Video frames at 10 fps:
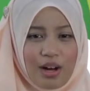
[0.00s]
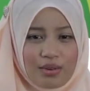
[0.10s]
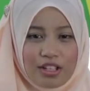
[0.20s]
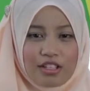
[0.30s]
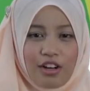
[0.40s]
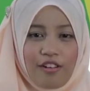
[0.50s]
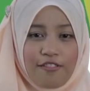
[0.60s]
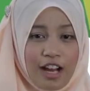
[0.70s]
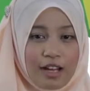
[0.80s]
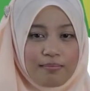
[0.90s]
houses of
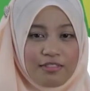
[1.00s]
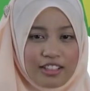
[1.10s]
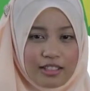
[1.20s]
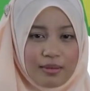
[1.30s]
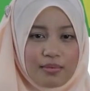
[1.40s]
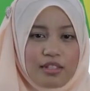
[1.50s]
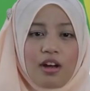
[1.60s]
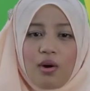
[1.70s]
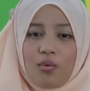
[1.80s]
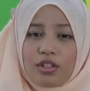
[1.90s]
flood victims
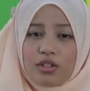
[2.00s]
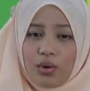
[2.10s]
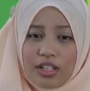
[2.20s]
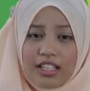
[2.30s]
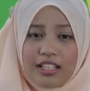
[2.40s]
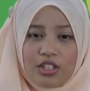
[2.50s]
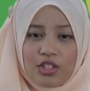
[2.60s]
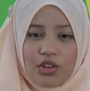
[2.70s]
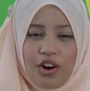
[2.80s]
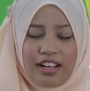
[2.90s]
were totally
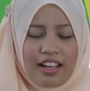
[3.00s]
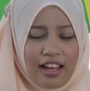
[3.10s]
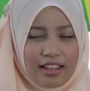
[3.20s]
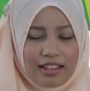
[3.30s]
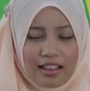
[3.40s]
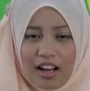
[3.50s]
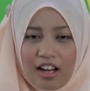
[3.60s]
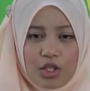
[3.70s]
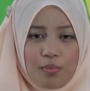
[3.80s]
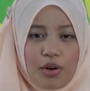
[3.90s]
destroyed, and the
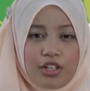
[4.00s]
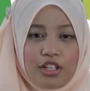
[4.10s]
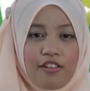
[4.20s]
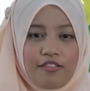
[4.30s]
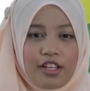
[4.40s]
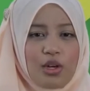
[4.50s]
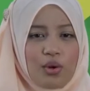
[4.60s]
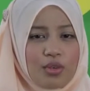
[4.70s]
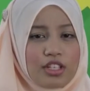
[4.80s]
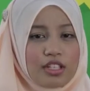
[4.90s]
large portion of it,
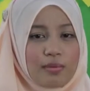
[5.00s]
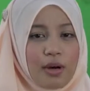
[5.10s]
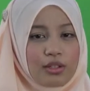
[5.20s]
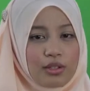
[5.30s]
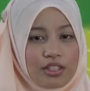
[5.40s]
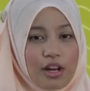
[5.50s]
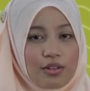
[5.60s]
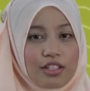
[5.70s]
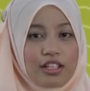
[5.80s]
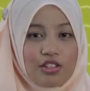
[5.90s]
which is about
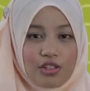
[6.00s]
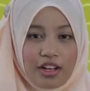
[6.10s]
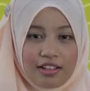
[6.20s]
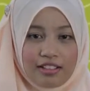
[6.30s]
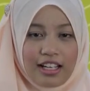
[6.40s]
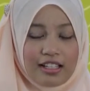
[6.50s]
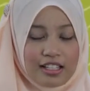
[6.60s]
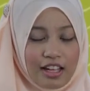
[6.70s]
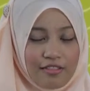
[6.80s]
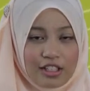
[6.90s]

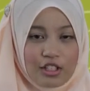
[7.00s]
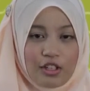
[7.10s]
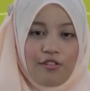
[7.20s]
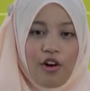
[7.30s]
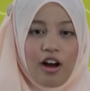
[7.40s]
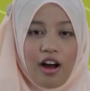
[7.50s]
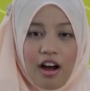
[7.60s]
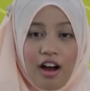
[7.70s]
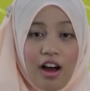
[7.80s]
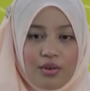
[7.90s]
2,374,
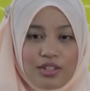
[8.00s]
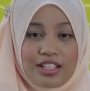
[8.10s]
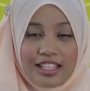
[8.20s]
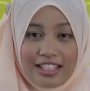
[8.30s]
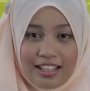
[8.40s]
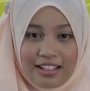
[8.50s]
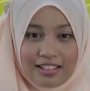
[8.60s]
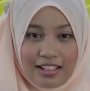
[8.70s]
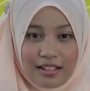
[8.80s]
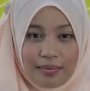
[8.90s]
are houses in
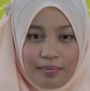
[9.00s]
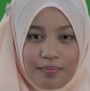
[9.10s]
Kelantan.